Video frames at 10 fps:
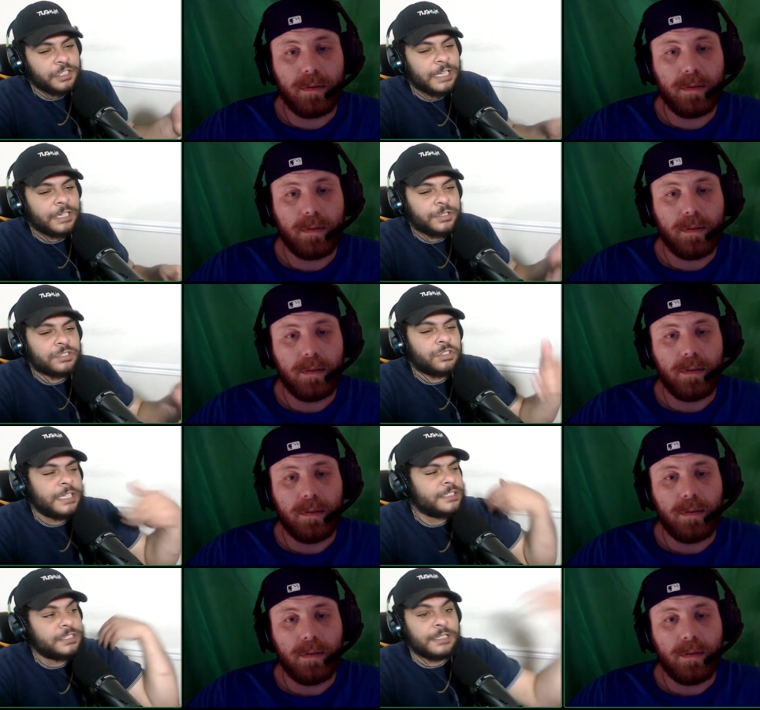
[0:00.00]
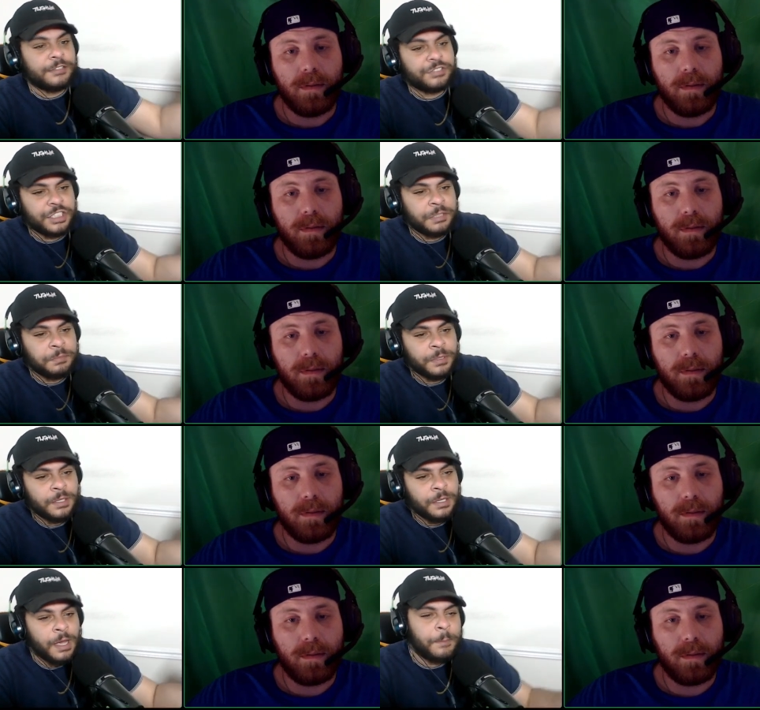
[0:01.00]
Speaker 1: like Crystal like just left ship,
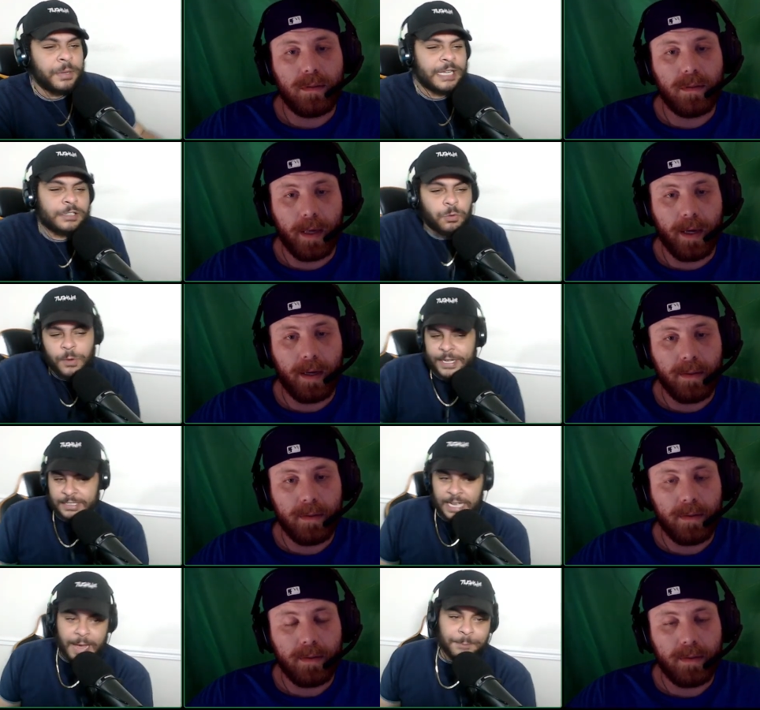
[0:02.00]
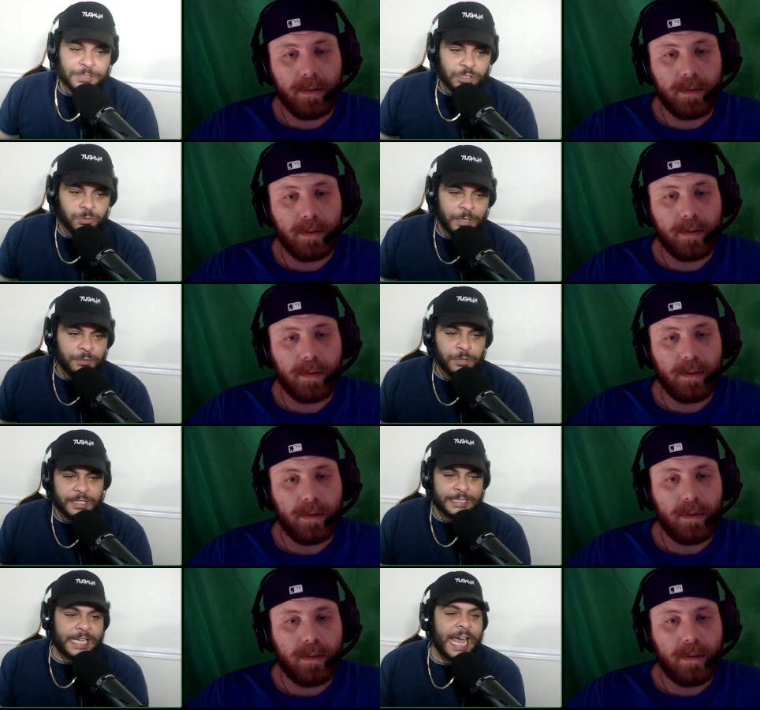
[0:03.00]
but like the yeah. way the episode went, where
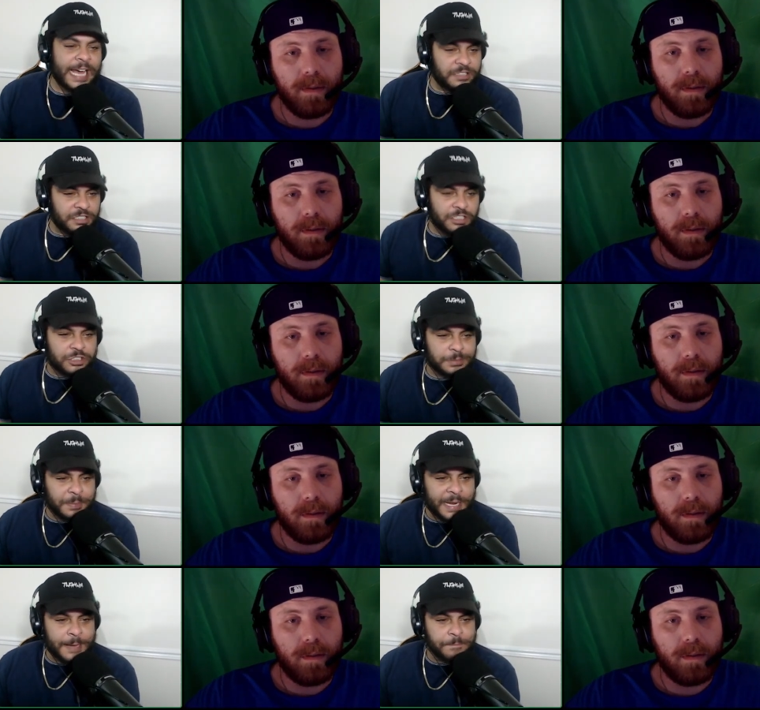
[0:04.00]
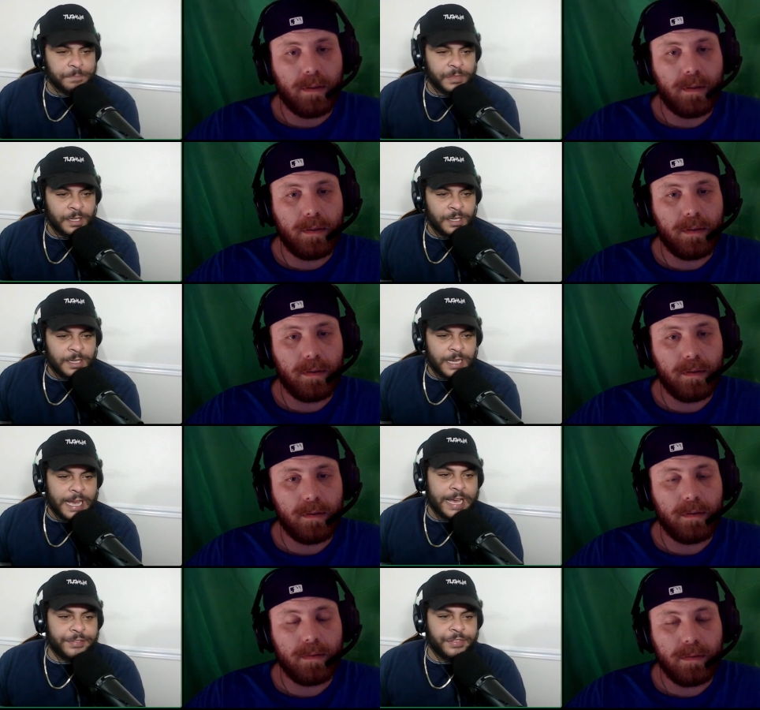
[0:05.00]
like they had the little spat,
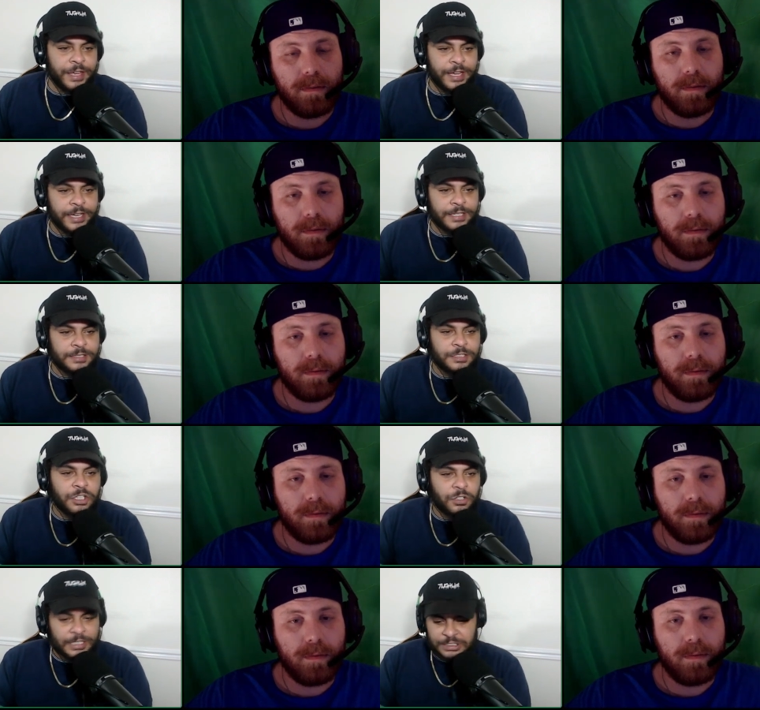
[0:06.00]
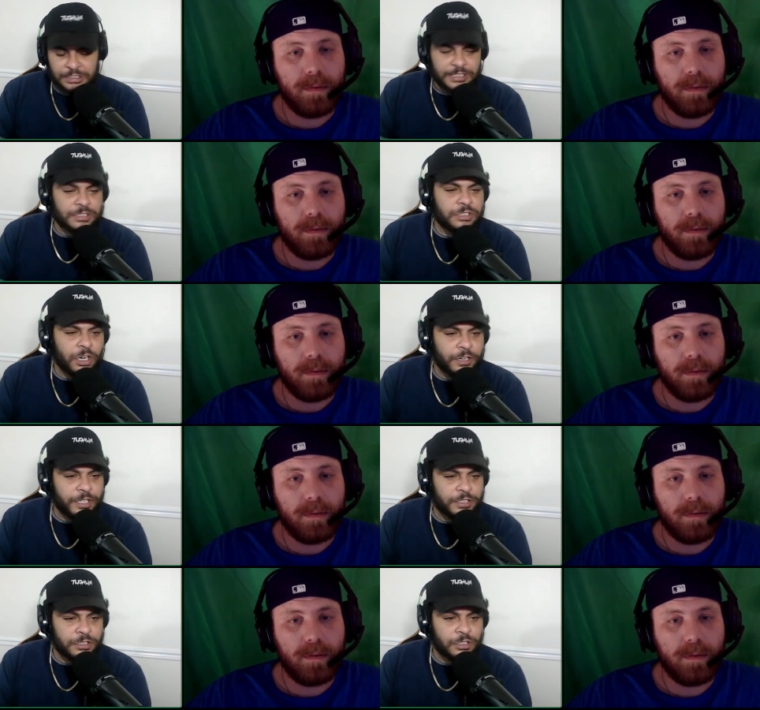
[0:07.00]
and then you know like she said sorry
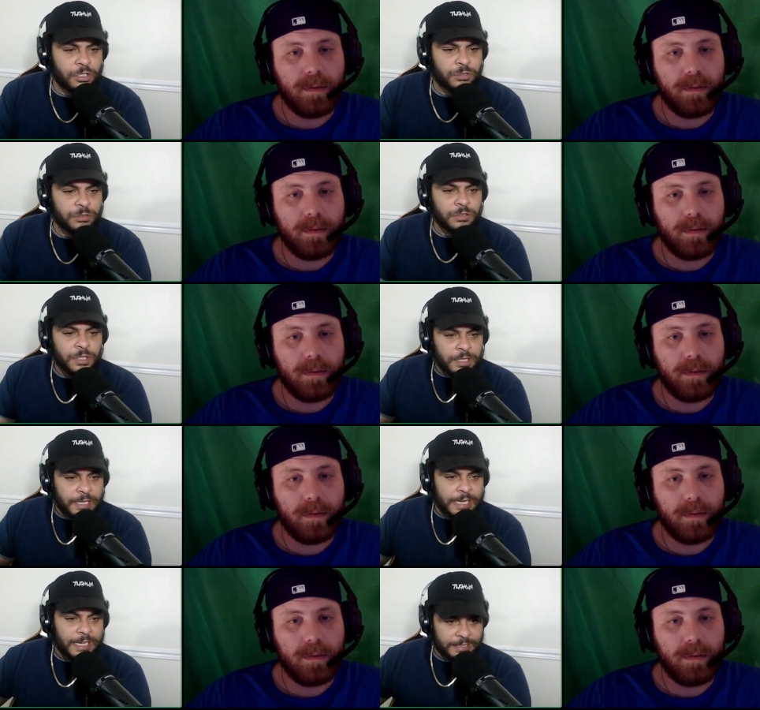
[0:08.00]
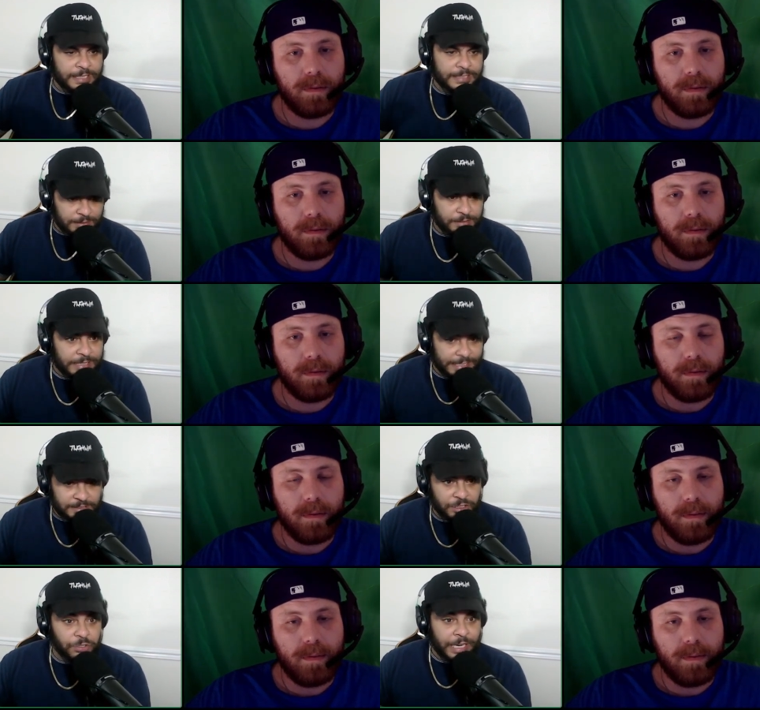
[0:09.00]
on the note, and then they
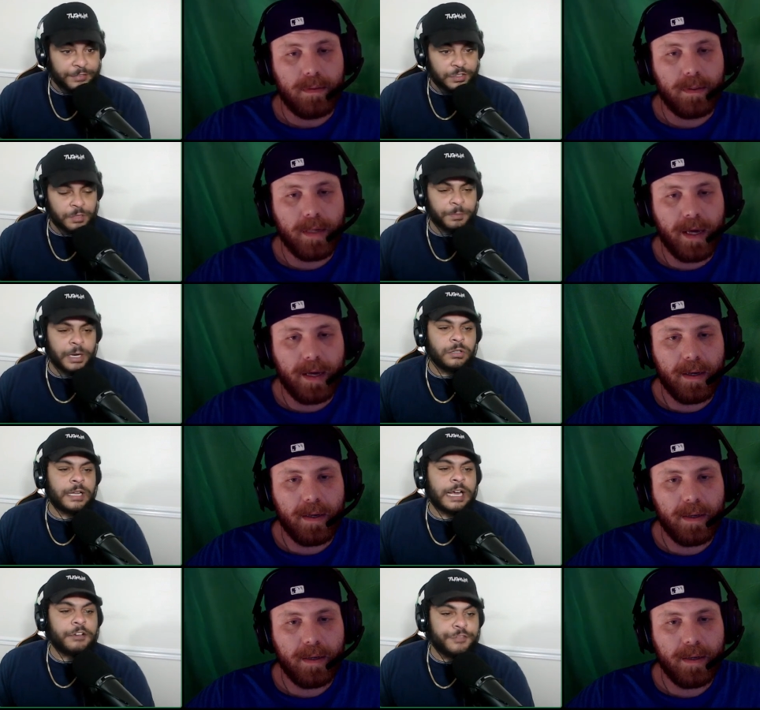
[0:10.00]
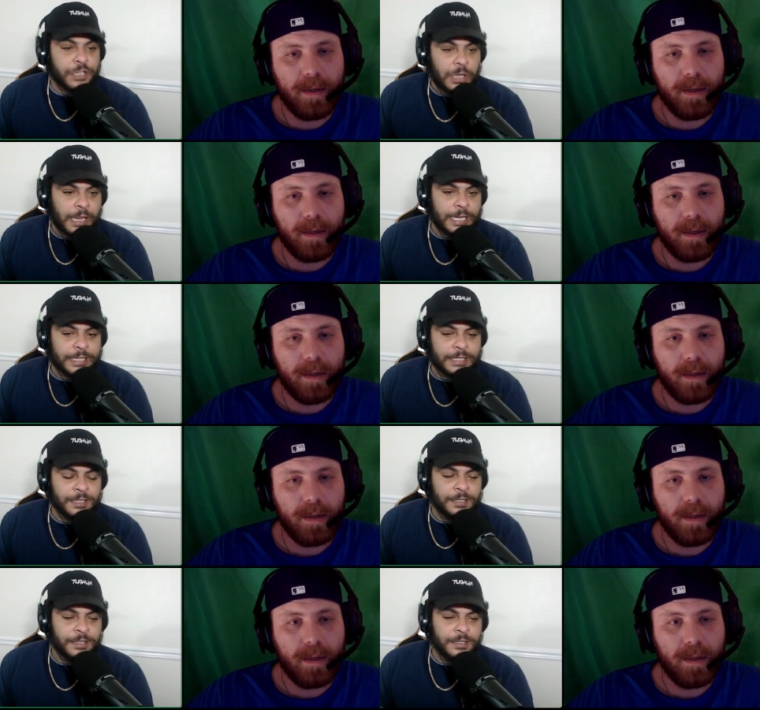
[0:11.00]
still gave her the belt. Like I feel like
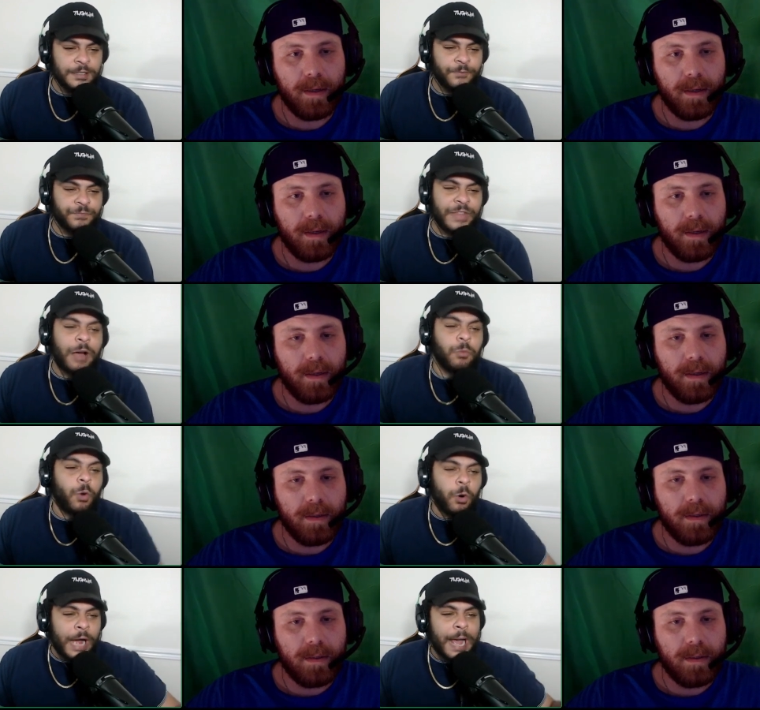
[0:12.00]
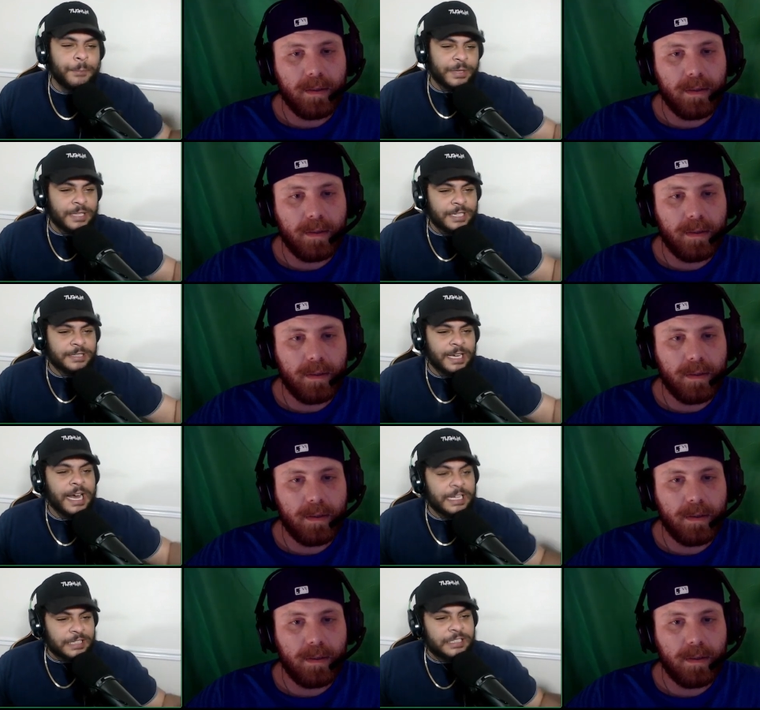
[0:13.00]
that won't happen like that.
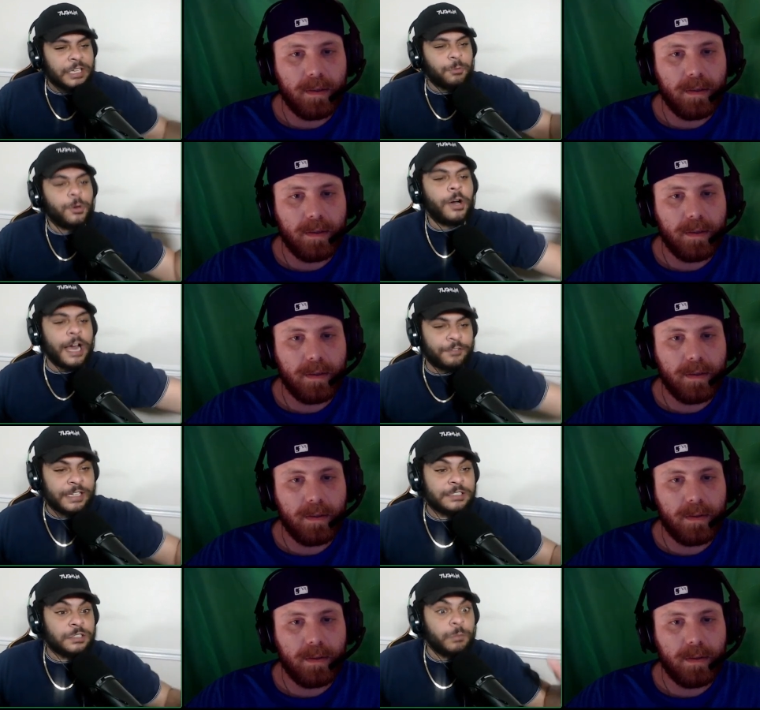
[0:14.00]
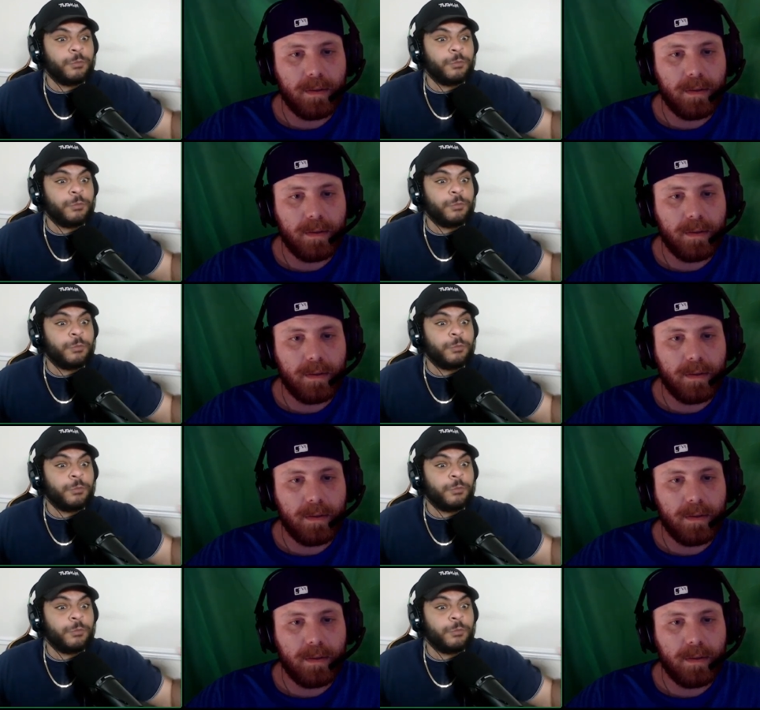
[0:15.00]
I think they will have like some